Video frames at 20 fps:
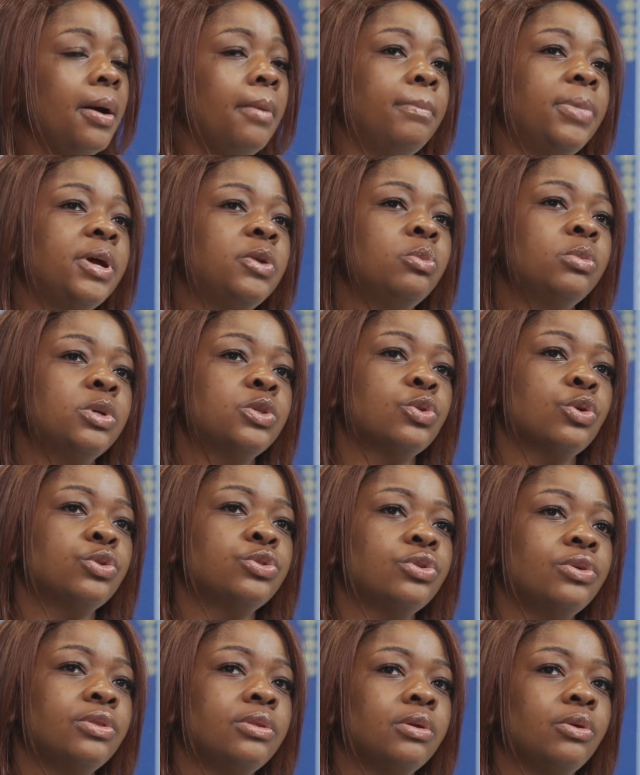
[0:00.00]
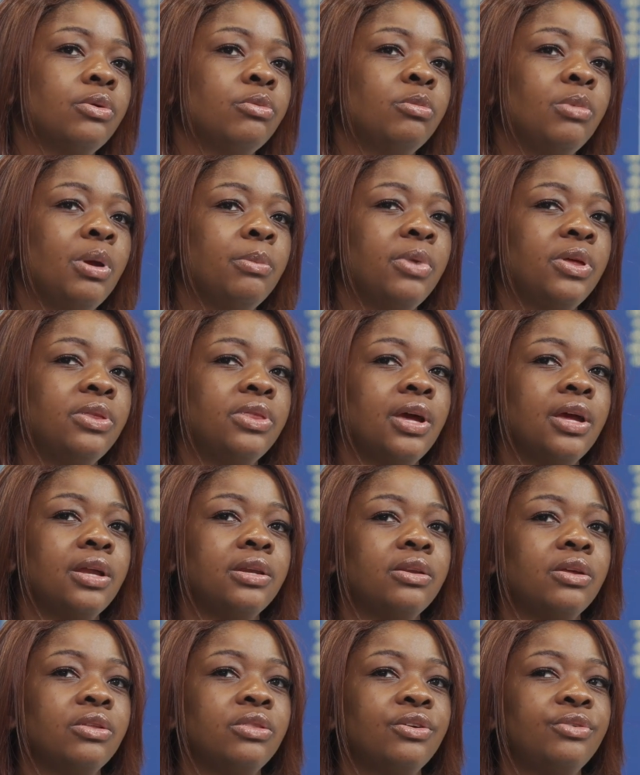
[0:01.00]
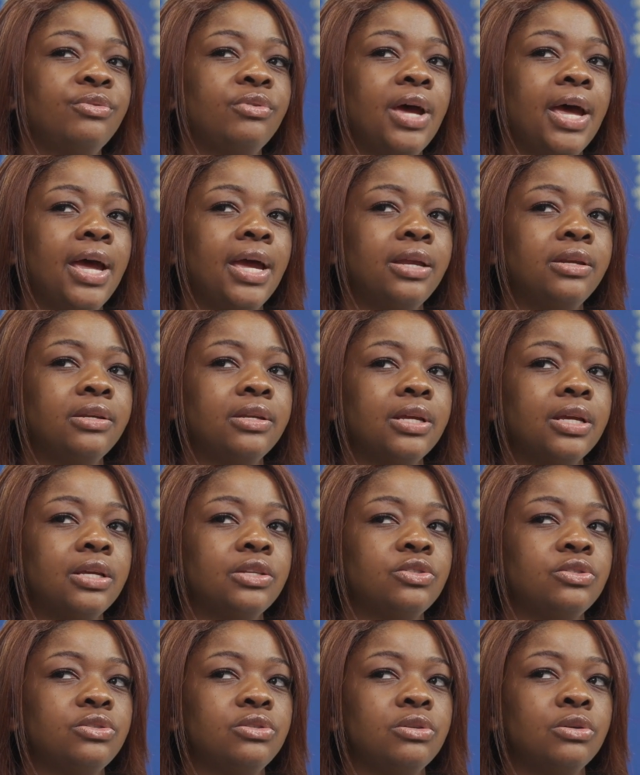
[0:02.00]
But we must also remember that the rand is